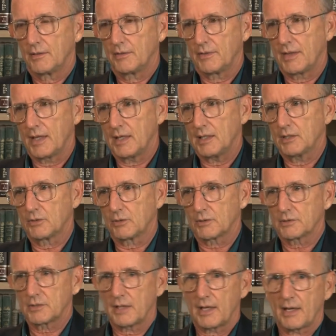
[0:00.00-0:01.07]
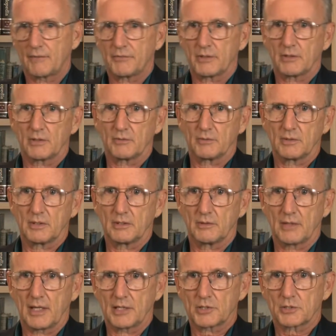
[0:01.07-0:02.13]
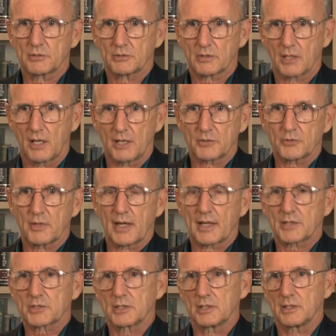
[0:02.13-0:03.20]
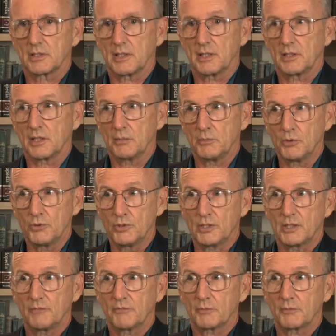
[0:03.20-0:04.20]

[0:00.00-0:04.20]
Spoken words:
They, in order to have their international contracts and the immunity